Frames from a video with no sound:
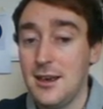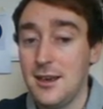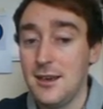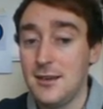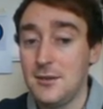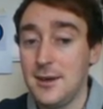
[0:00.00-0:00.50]

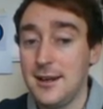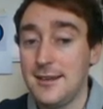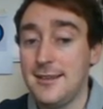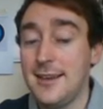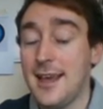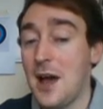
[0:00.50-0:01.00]
So we're going to
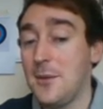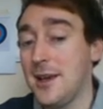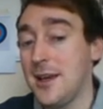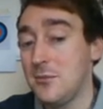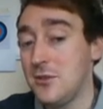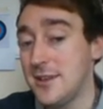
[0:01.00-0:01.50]
see how we
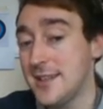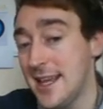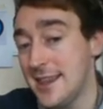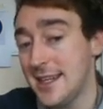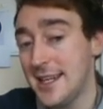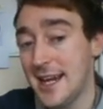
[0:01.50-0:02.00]
can
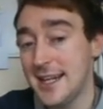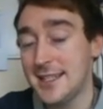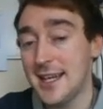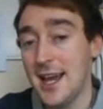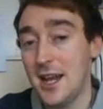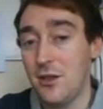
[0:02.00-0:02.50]
present the
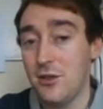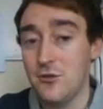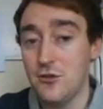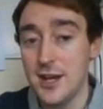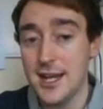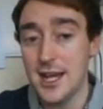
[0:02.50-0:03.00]
data in
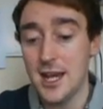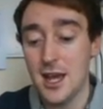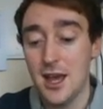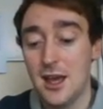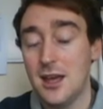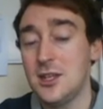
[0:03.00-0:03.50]
3,
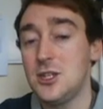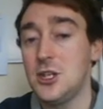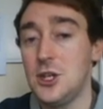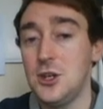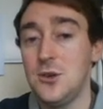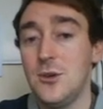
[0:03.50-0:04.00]

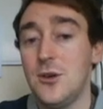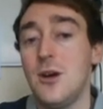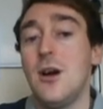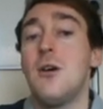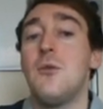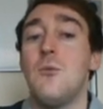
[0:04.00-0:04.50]
2,
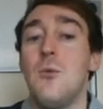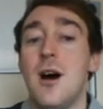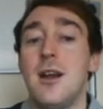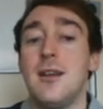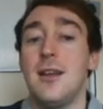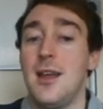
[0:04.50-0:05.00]

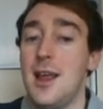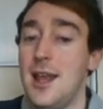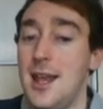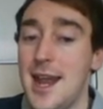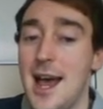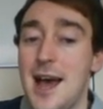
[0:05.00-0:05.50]
1,
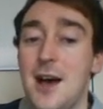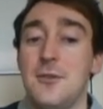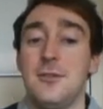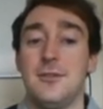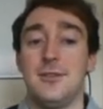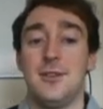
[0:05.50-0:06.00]
now.
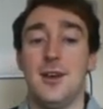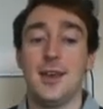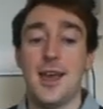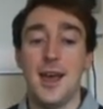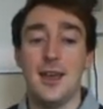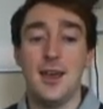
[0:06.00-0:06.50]

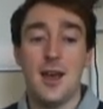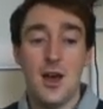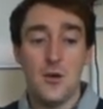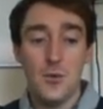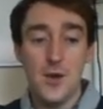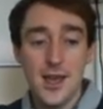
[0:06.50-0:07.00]
Okay,
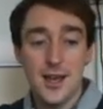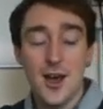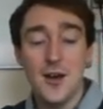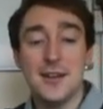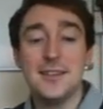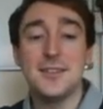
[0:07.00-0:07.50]
we're
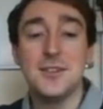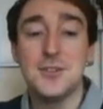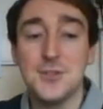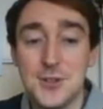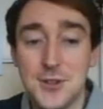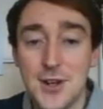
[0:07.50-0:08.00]
going to
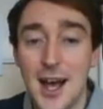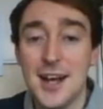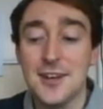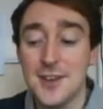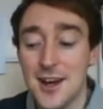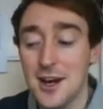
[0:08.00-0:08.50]
draw a
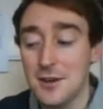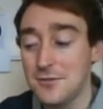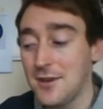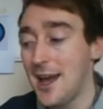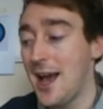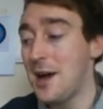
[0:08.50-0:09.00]
graph,
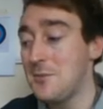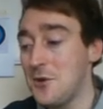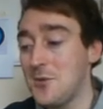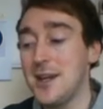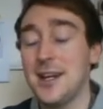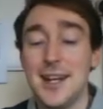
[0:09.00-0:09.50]
and what
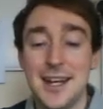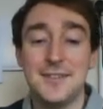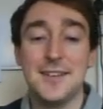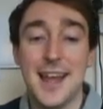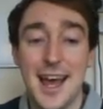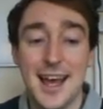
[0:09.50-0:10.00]
we're going to need
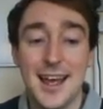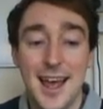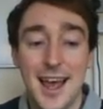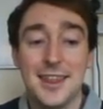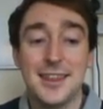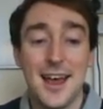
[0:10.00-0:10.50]
for that,
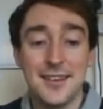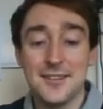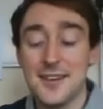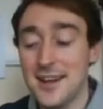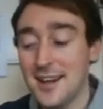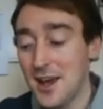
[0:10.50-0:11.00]
that's
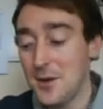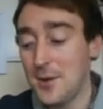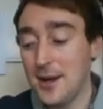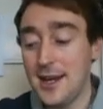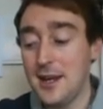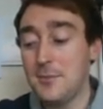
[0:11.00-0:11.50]
right, we're
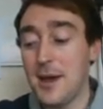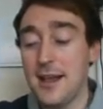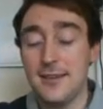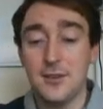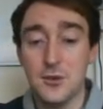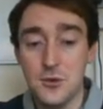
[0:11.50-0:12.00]
going to need a
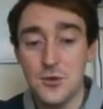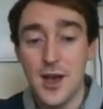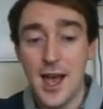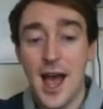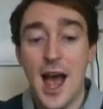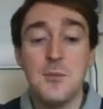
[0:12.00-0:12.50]
pencil,
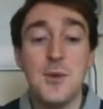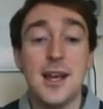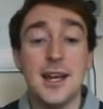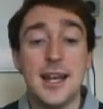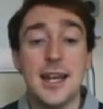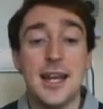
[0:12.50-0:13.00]
and we're
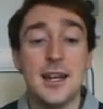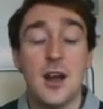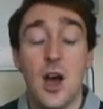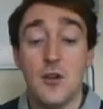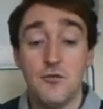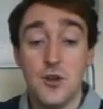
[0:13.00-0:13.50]
going to need
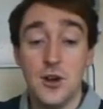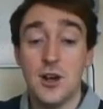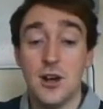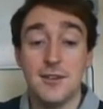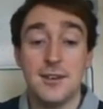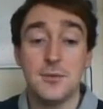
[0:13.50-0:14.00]
a
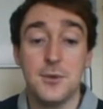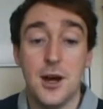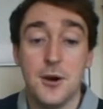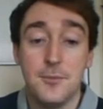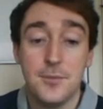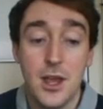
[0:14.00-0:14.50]
ruler as
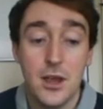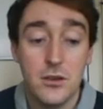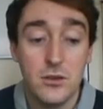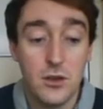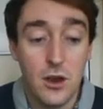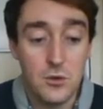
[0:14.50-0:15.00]
well.
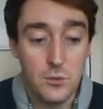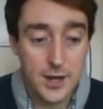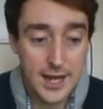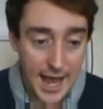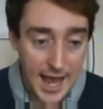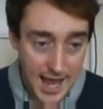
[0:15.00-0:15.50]
So
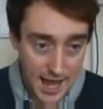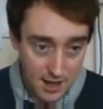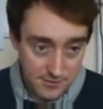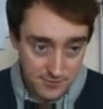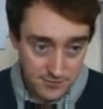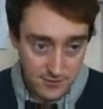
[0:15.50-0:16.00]
we have